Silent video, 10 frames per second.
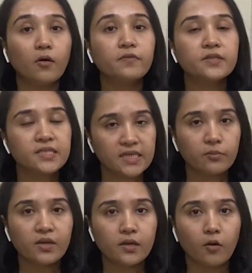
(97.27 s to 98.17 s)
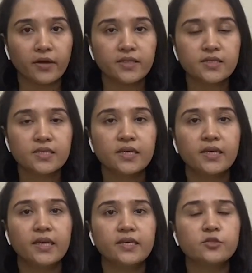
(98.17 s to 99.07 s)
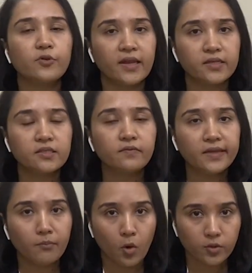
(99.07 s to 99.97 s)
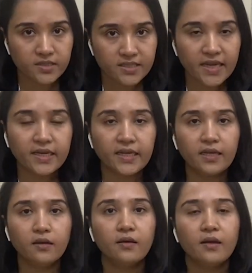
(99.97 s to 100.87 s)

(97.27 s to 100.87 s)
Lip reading: of stable coins is relatively more steady,